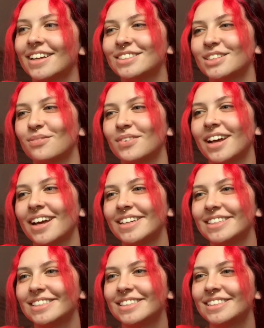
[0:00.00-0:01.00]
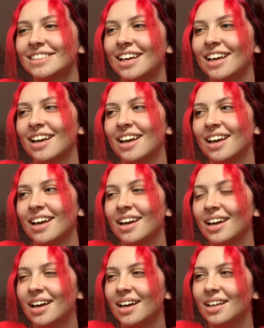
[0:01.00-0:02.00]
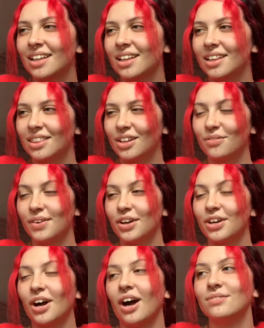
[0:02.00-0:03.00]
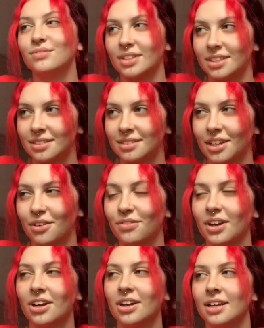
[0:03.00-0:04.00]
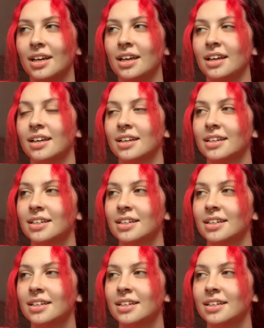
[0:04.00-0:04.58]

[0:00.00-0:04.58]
Geminis, they're very confident. They're very